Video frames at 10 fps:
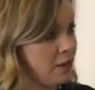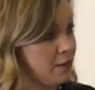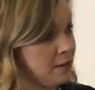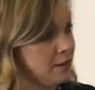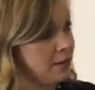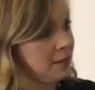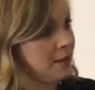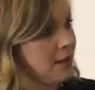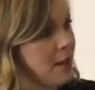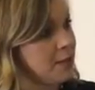
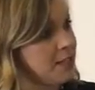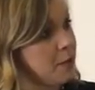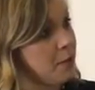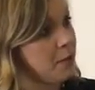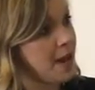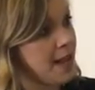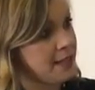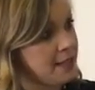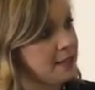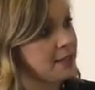I was so
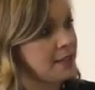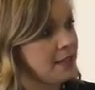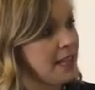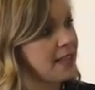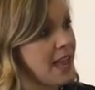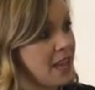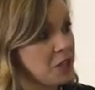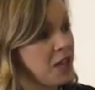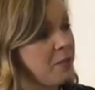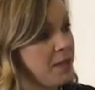impressed. They
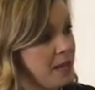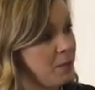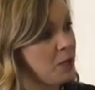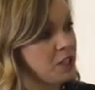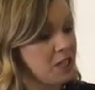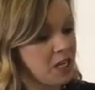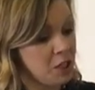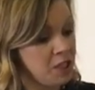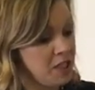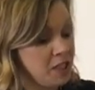actually have people. It's
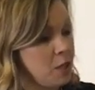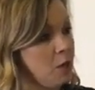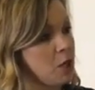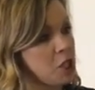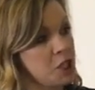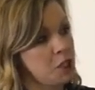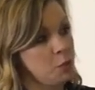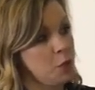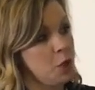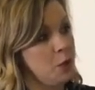no longer just a
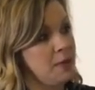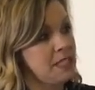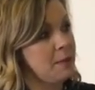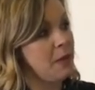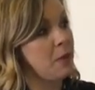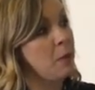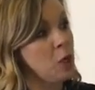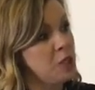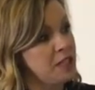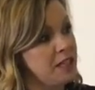room. It's about the
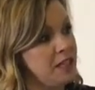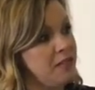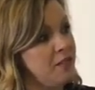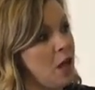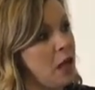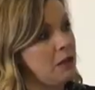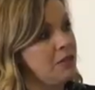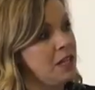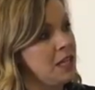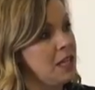person involved
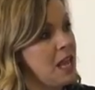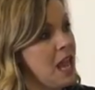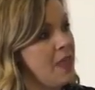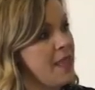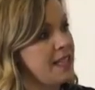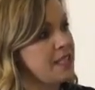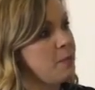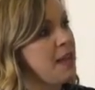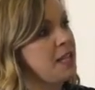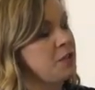in that
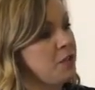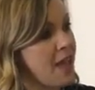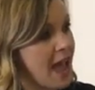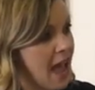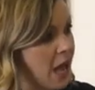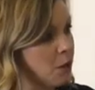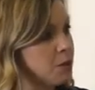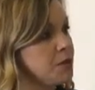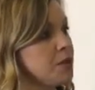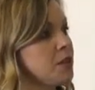space or that
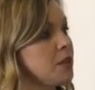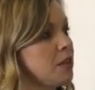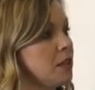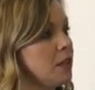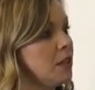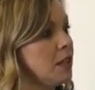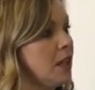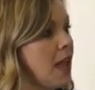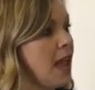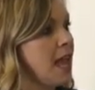house.
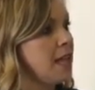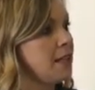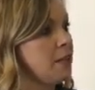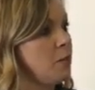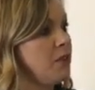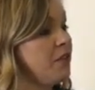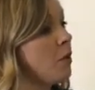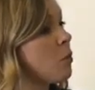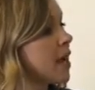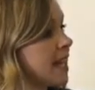And we
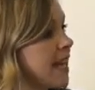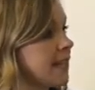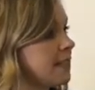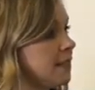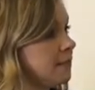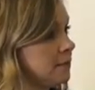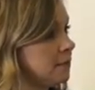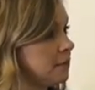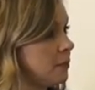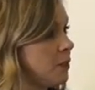feel more
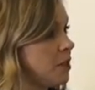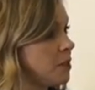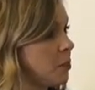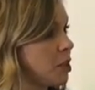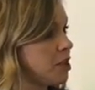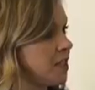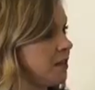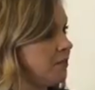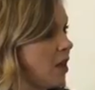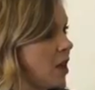connected as a person
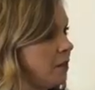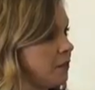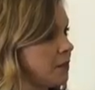involved.